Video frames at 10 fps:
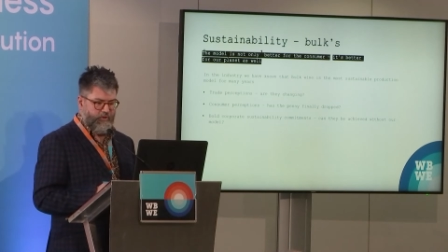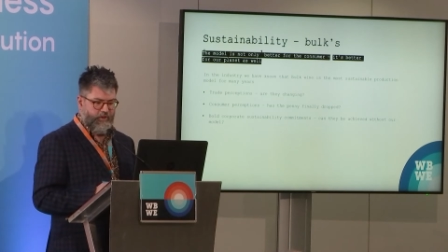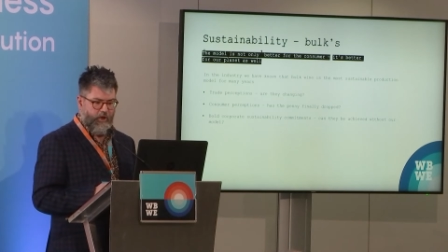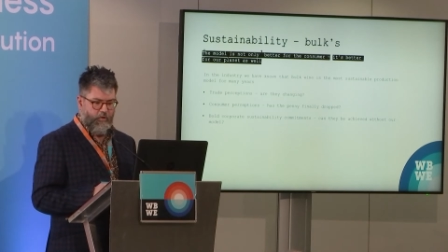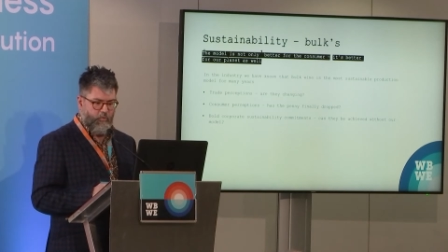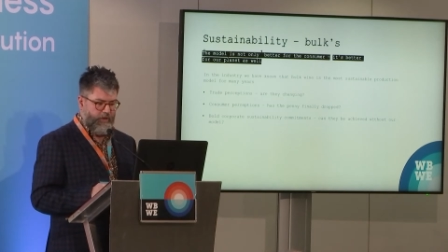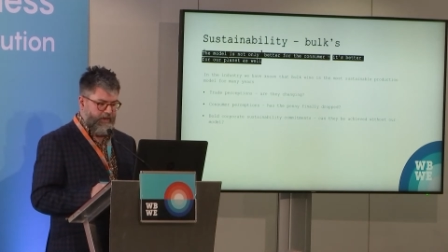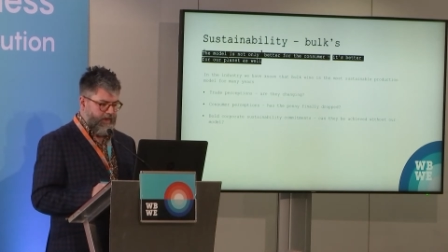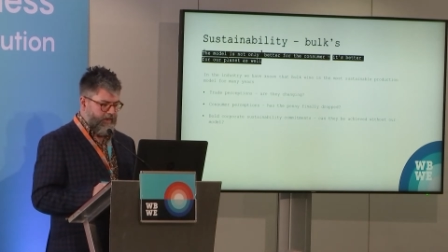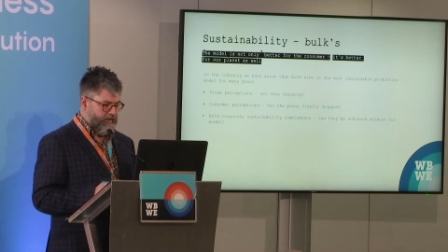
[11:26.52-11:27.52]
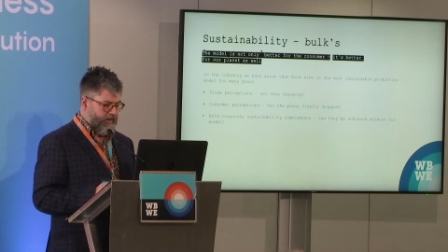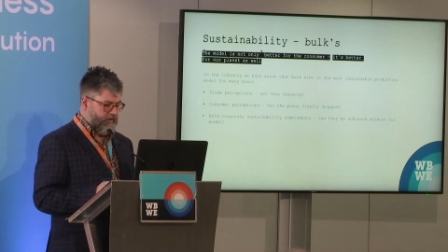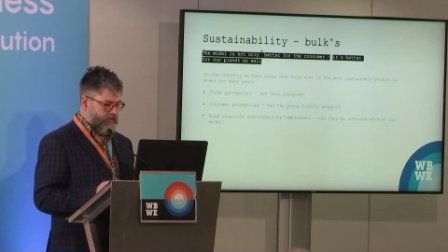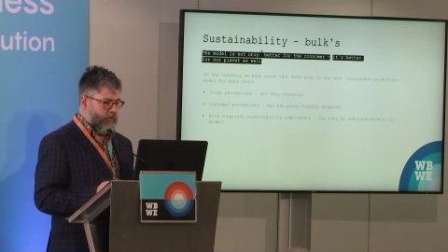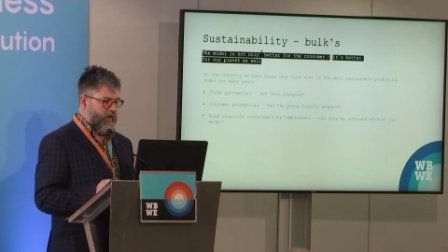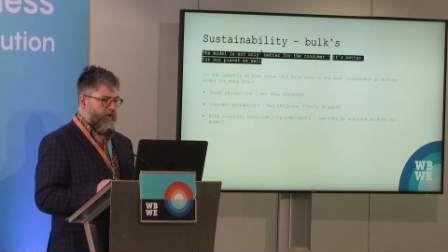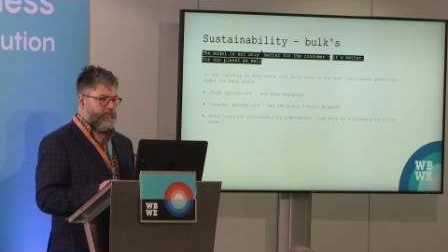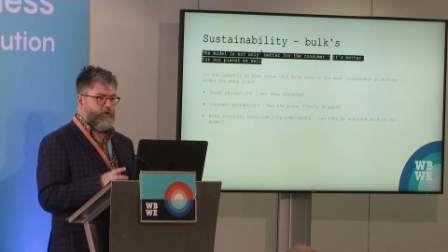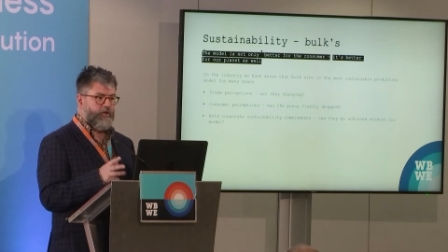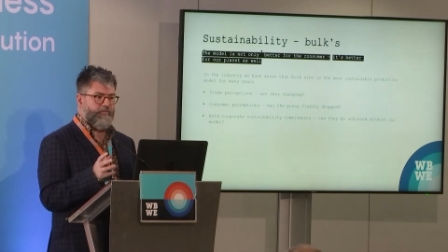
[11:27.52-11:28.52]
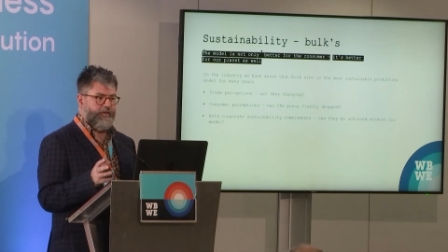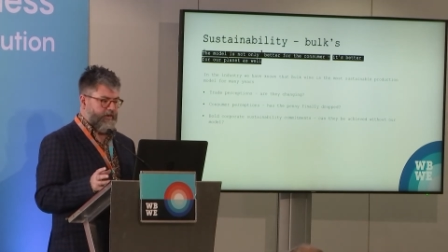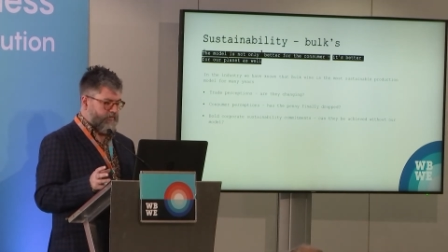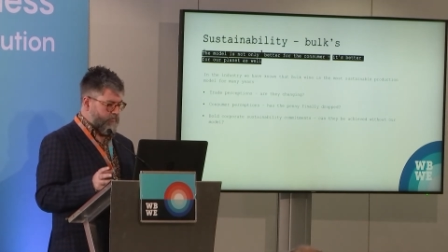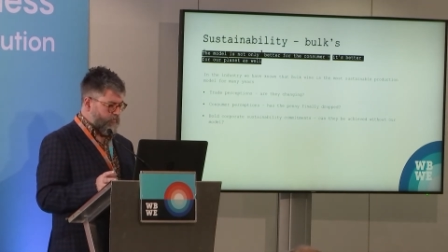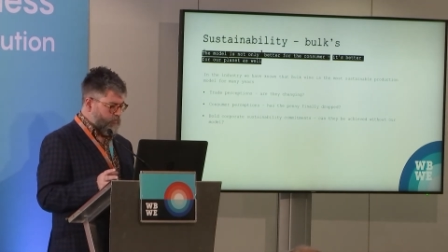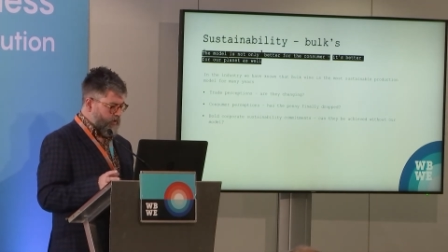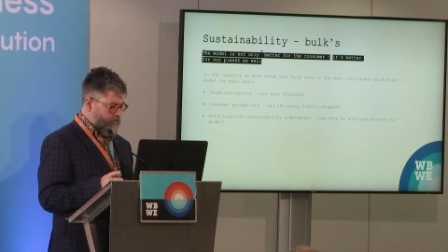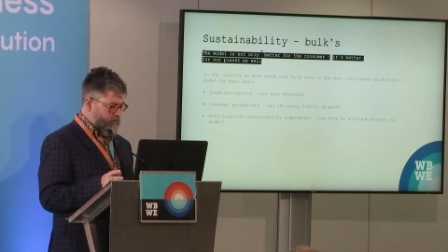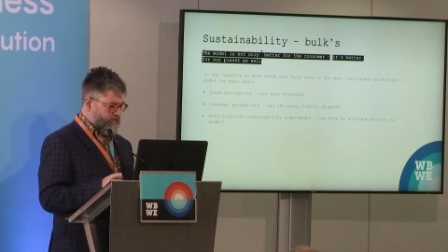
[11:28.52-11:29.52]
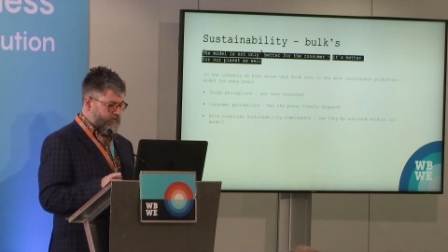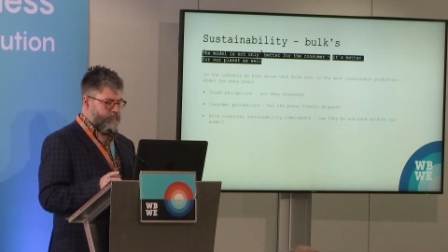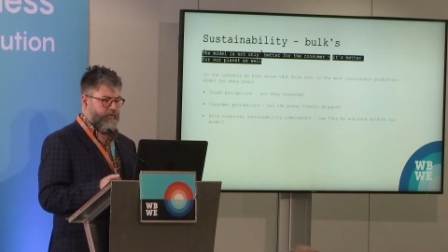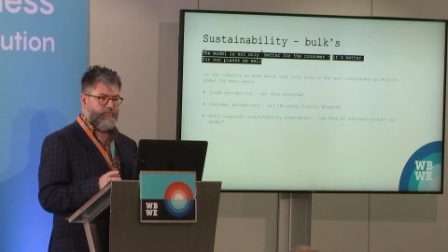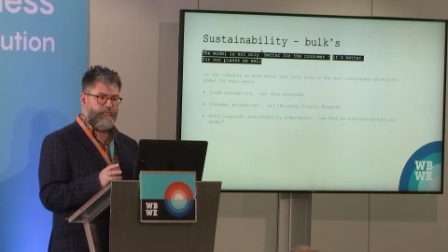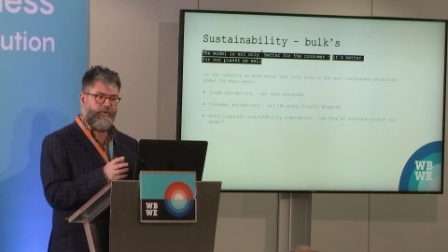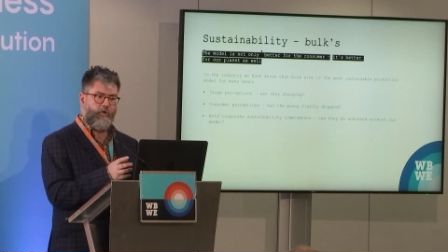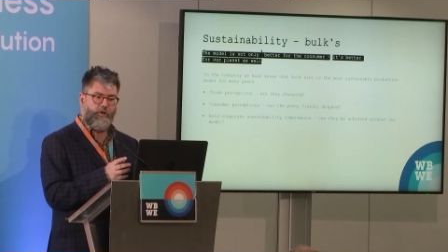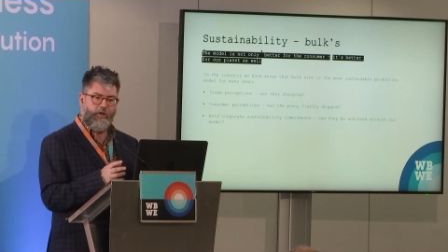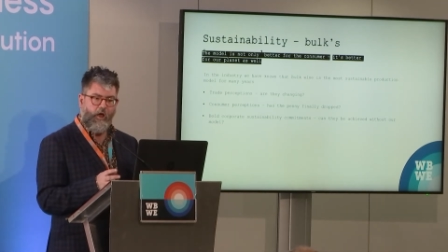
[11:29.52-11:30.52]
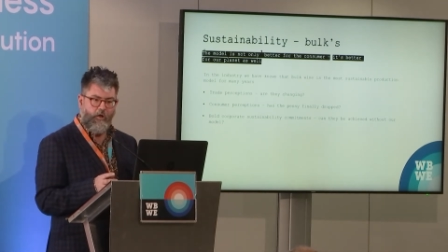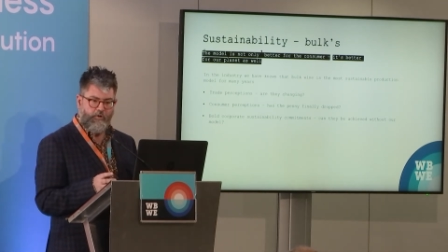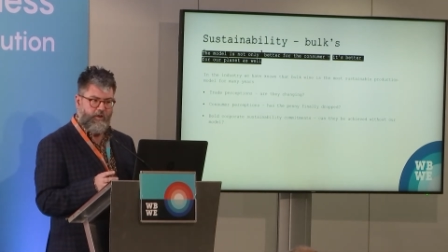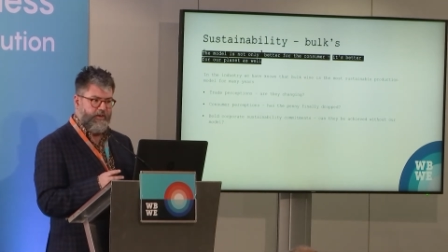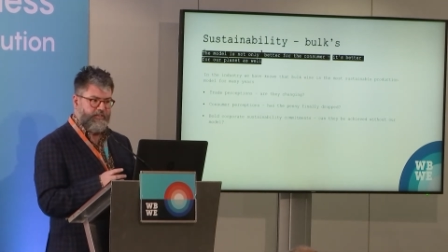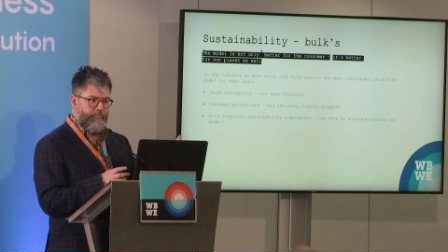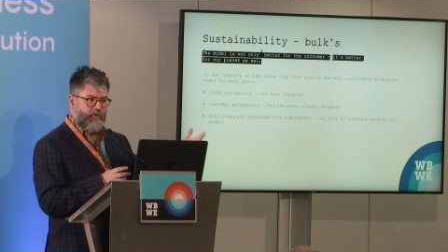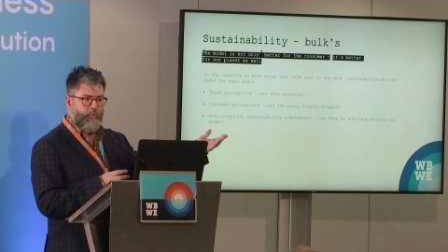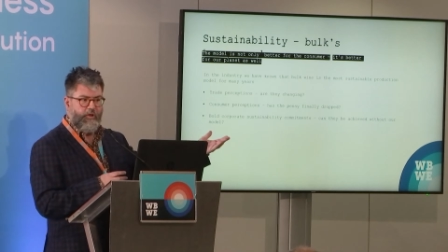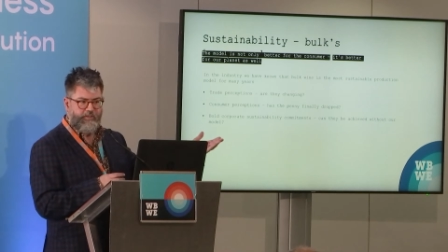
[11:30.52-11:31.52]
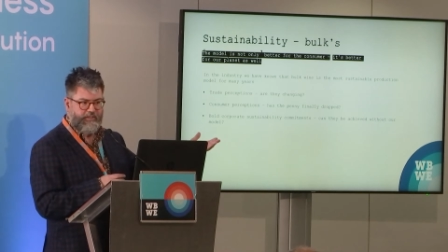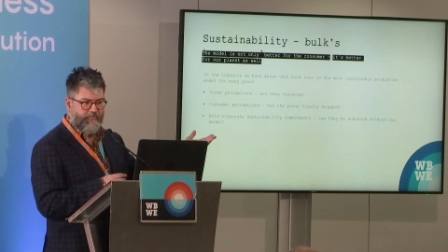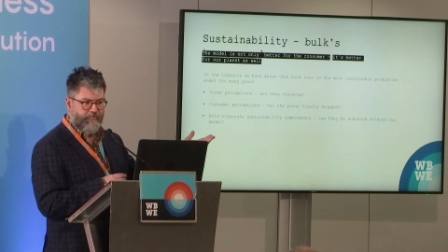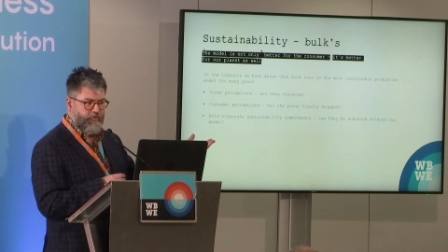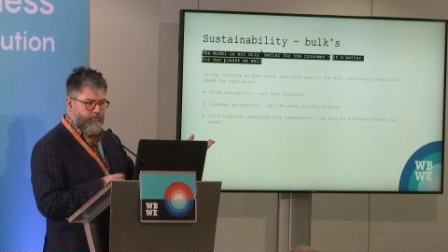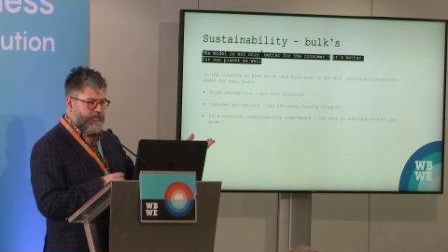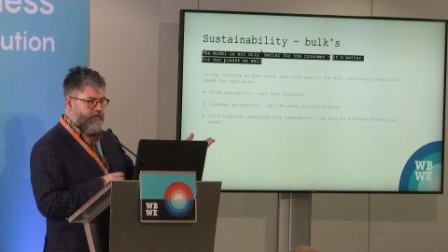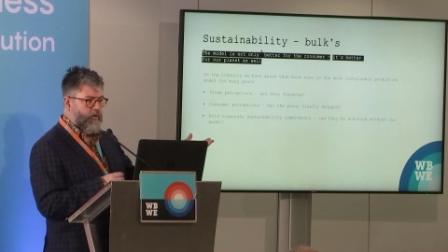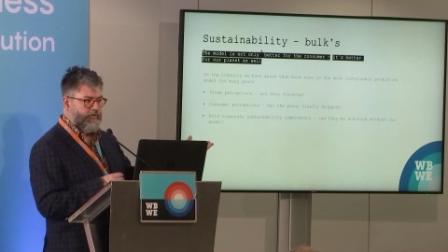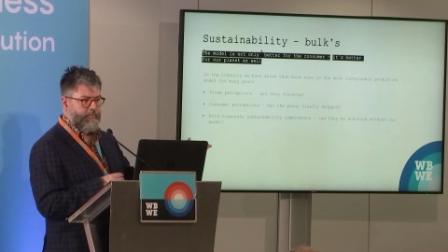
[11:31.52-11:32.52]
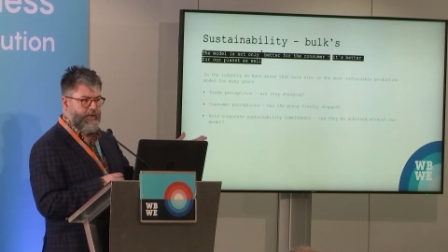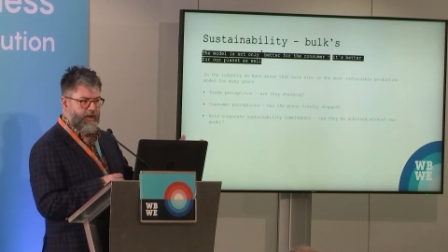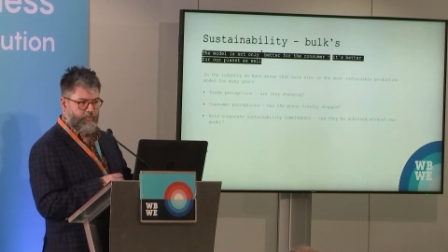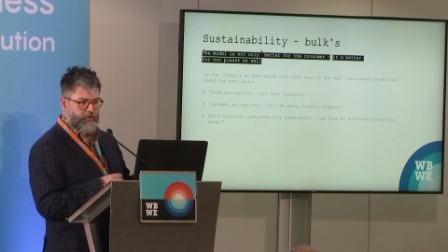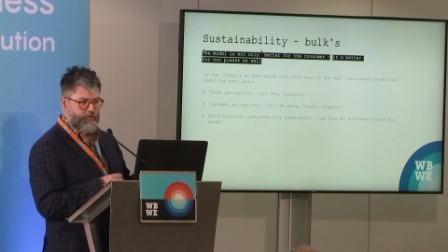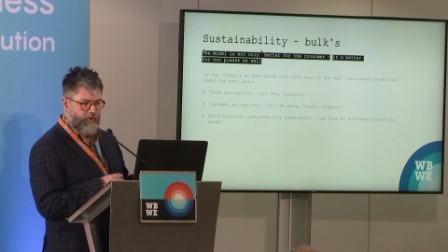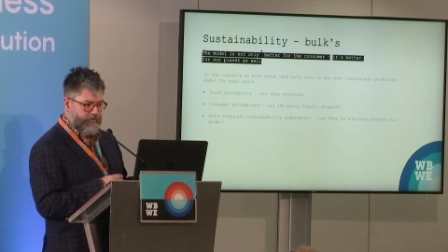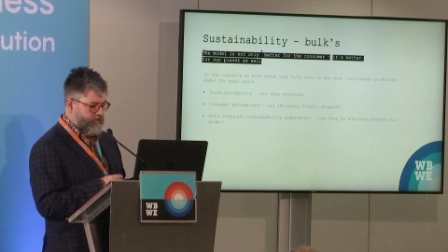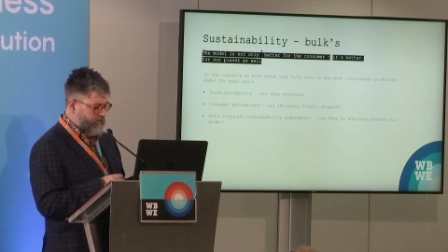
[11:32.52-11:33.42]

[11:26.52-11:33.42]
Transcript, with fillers: you know, it, do I like the look of it, than whether it's got a code like W1740 on the back, which shows that